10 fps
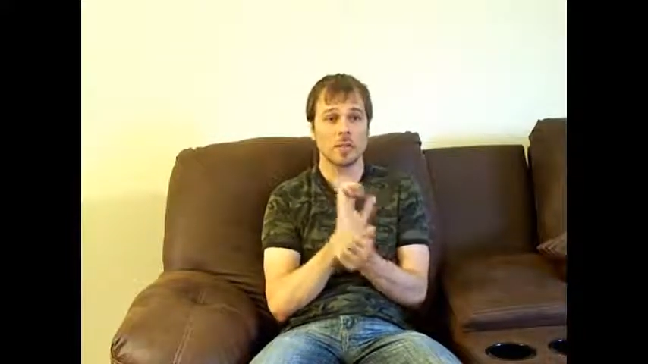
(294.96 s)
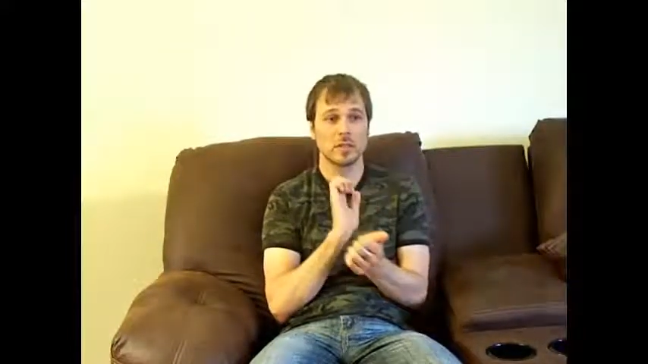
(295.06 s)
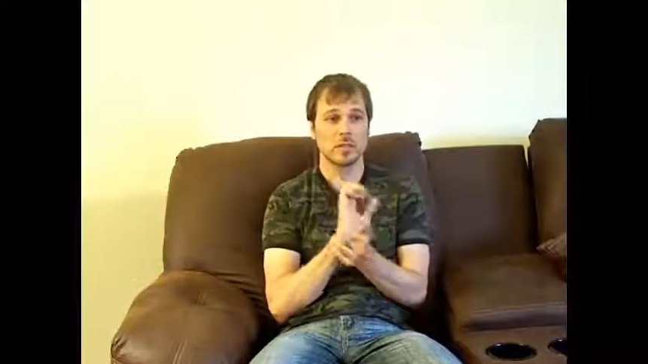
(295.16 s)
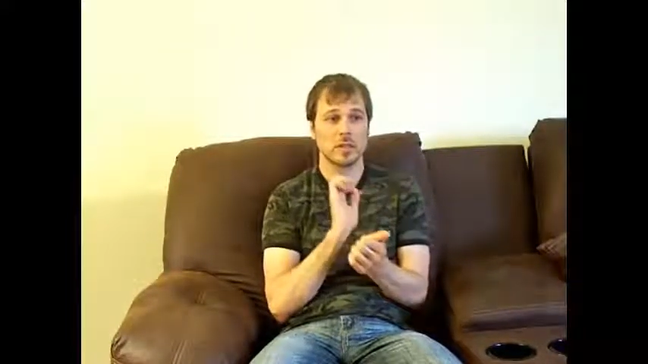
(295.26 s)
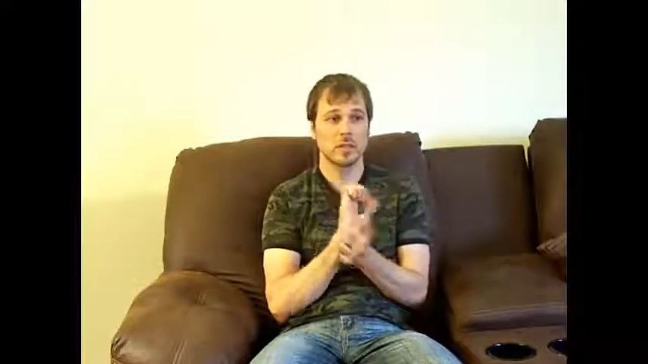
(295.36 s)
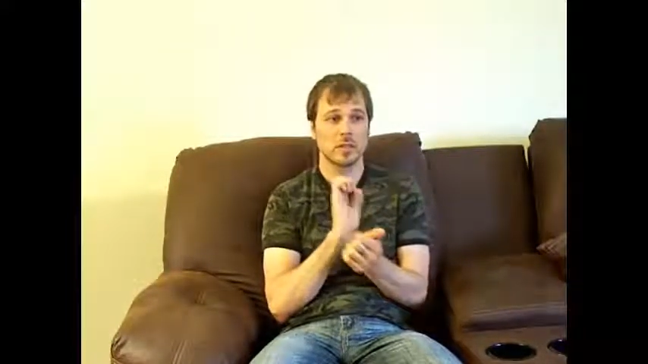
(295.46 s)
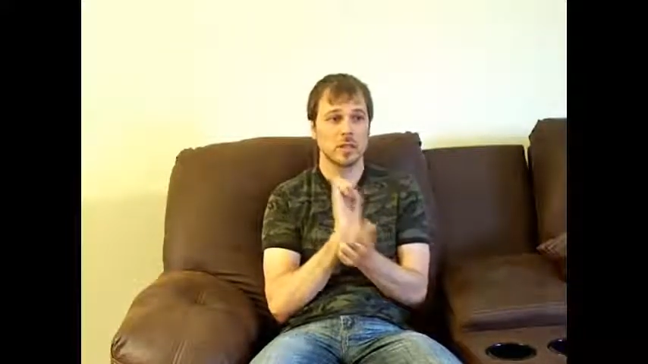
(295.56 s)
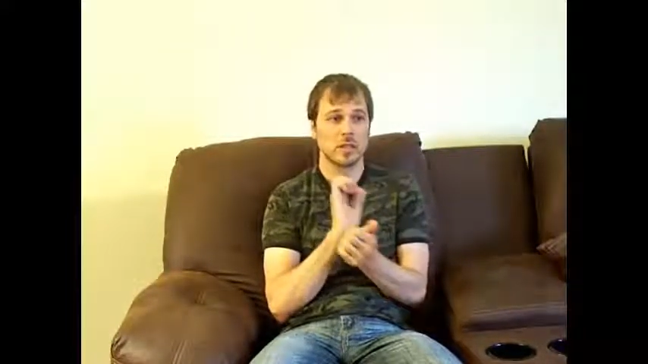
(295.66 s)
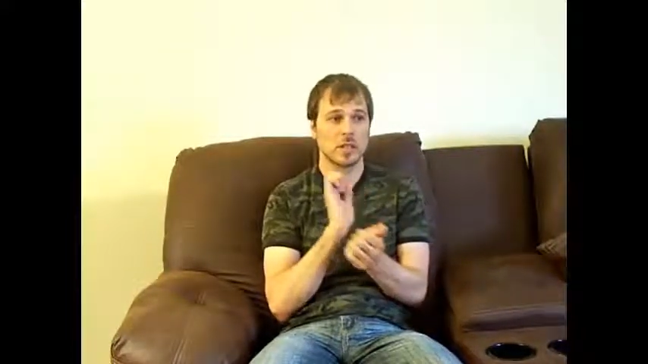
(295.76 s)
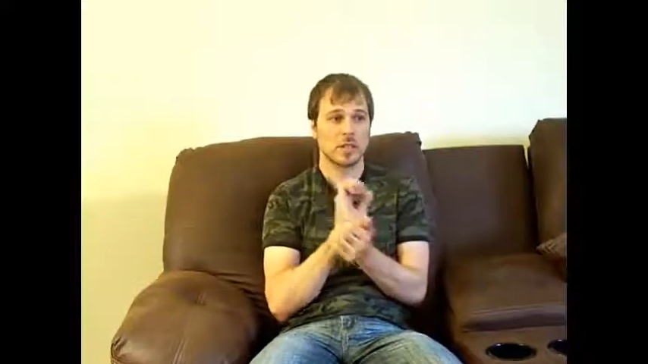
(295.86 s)

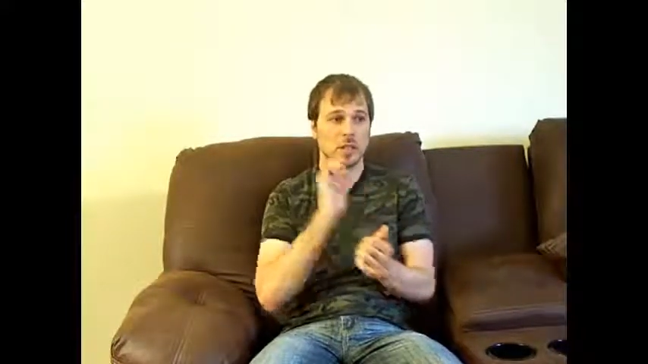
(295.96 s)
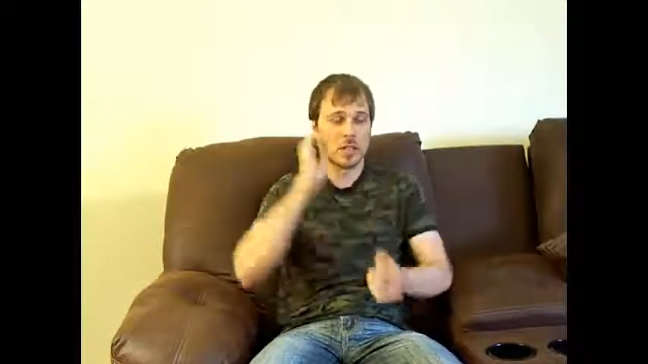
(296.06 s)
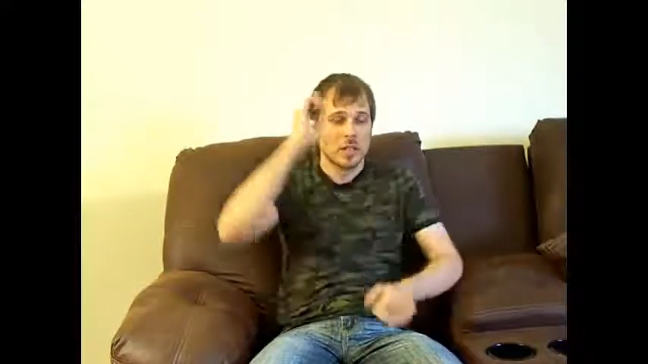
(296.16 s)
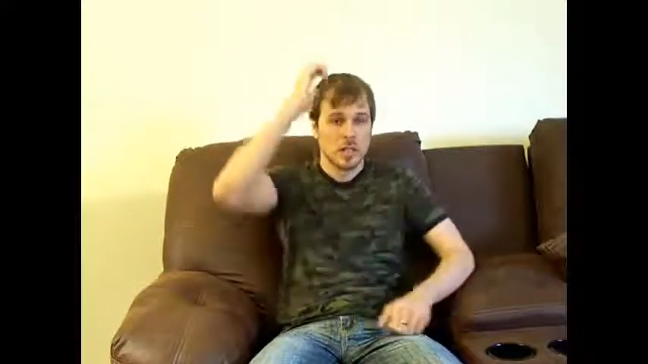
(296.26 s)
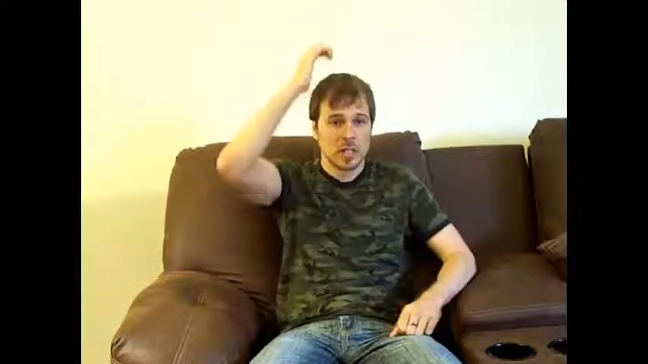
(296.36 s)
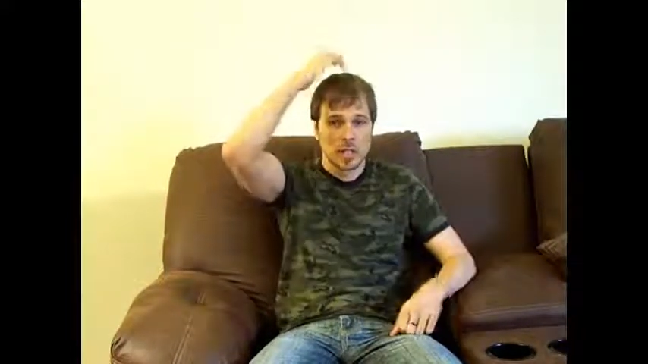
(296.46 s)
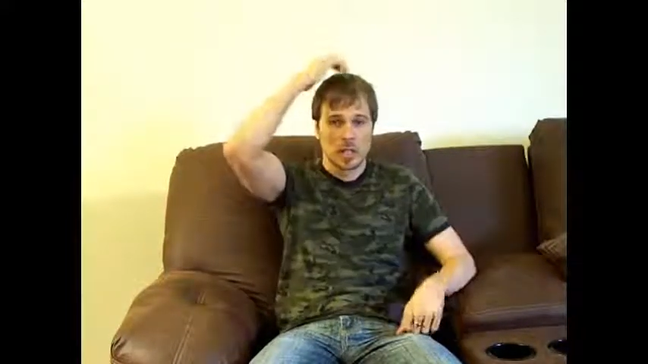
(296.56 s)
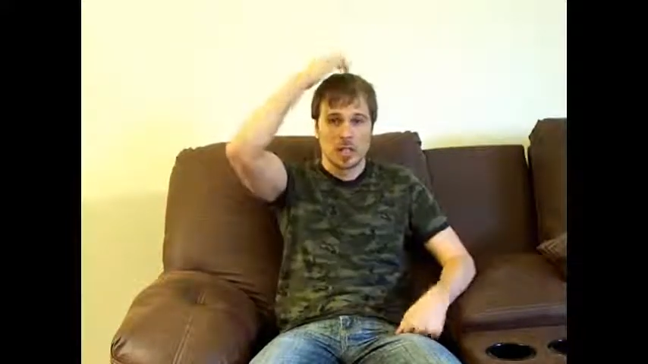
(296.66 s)
[no speech]